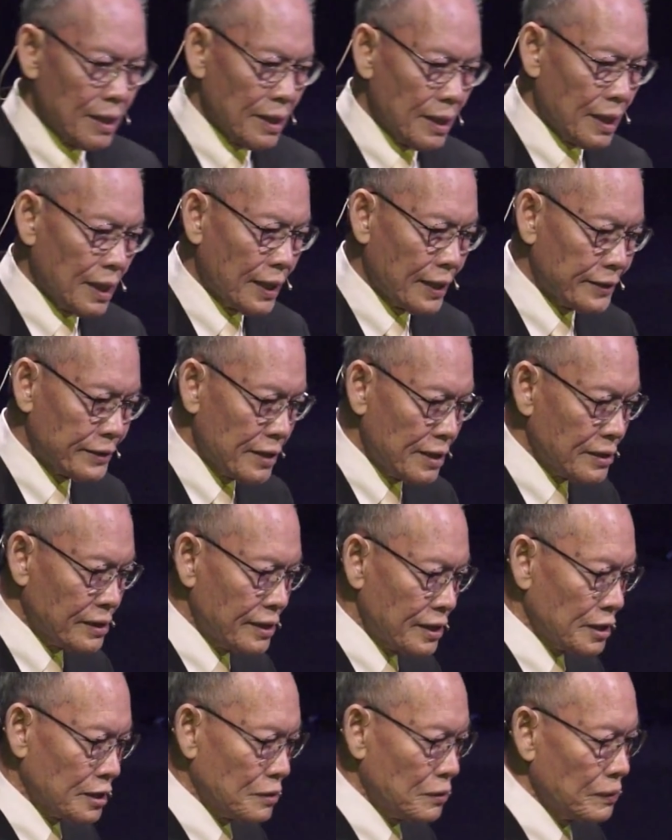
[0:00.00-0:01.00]
Uh, this
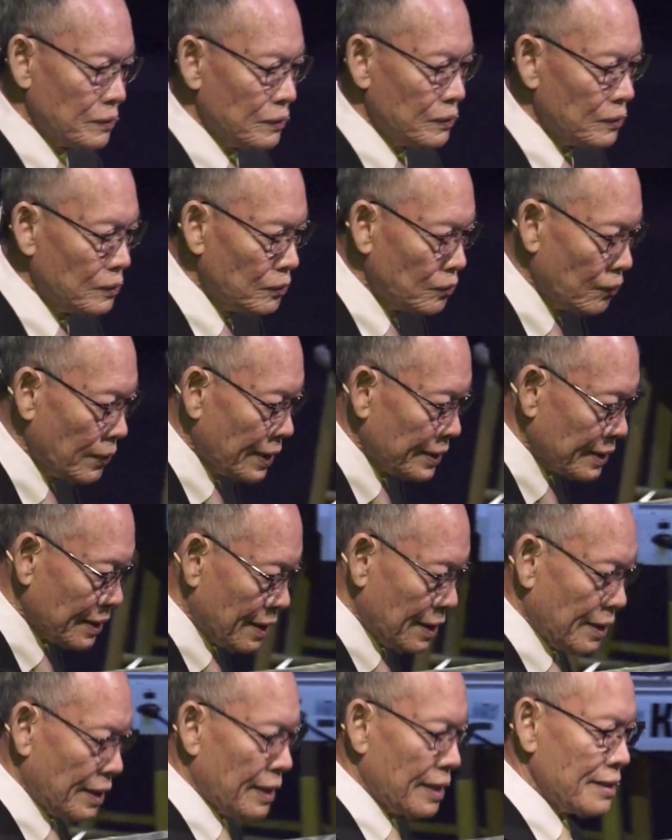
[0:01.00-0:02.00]
is
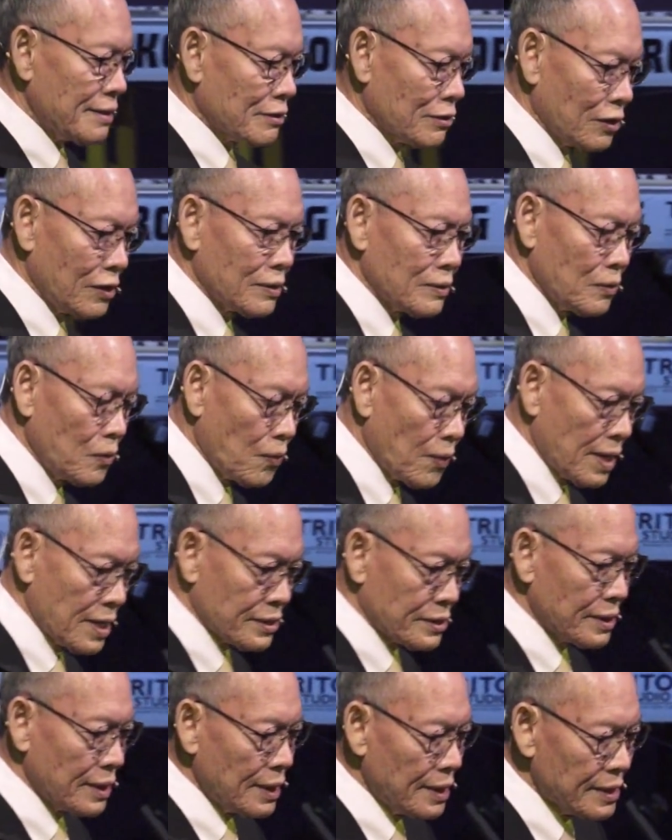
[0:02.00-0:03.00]
what I thought
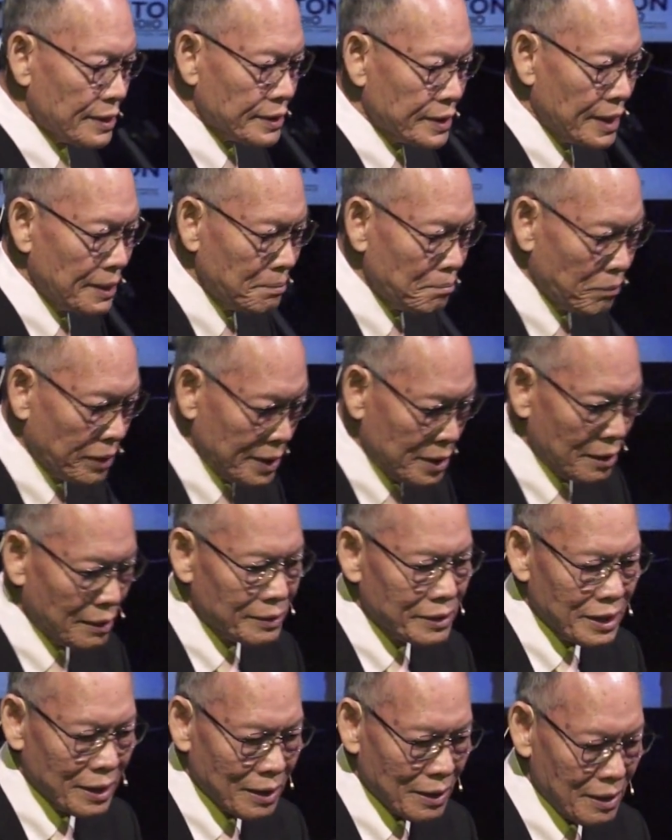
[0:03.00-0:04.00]
was
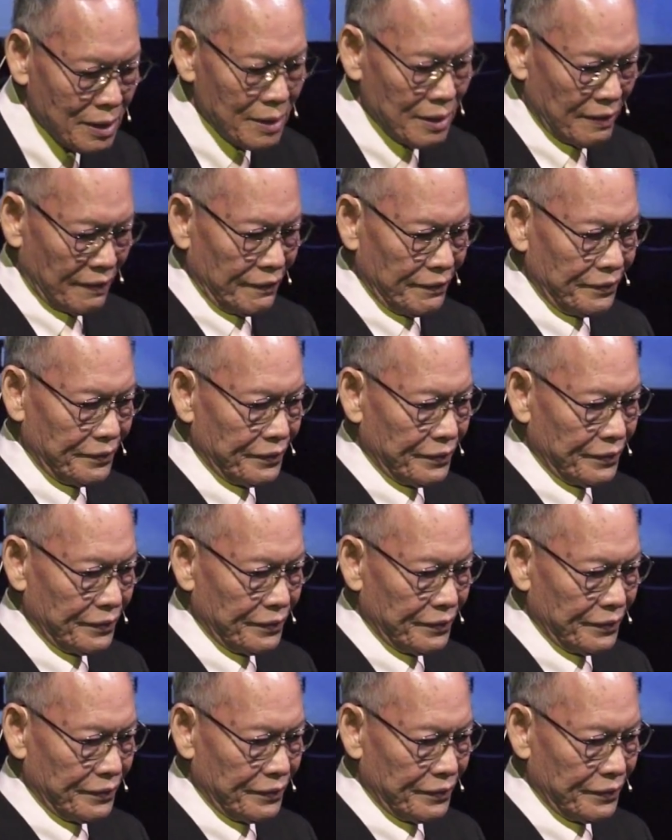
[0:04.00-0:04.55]
symbiotic love.